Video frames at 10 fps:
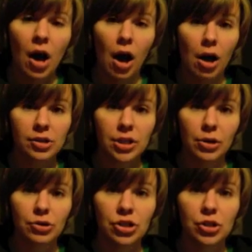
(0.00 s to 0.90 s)

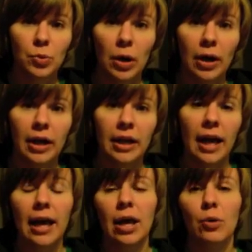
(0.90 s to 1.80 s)
Also, she's wearing
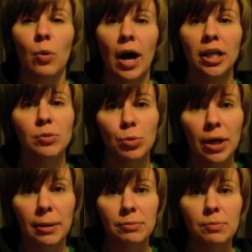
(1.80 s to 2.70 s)
a wide
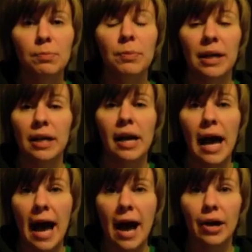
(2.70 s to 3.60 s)
brim pink
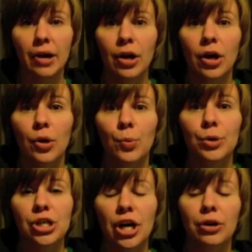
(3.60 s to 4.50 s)
hat,
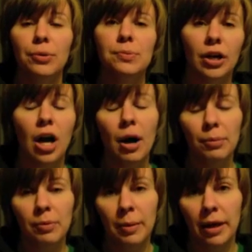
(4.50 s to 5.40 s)
which helps
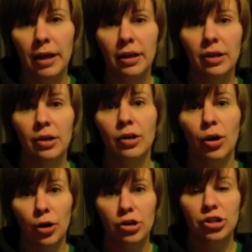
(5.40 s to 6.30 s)
complement
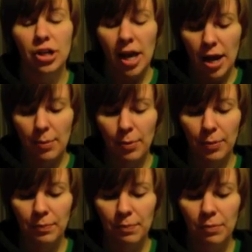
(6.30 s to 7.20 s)
her shape.
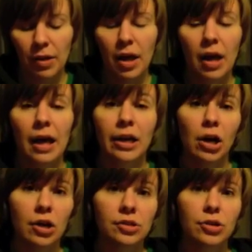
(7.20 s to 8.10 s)
And
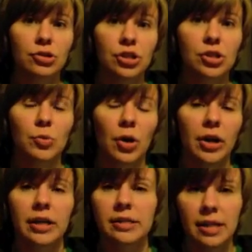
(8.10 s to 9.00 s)
also, she's wearing a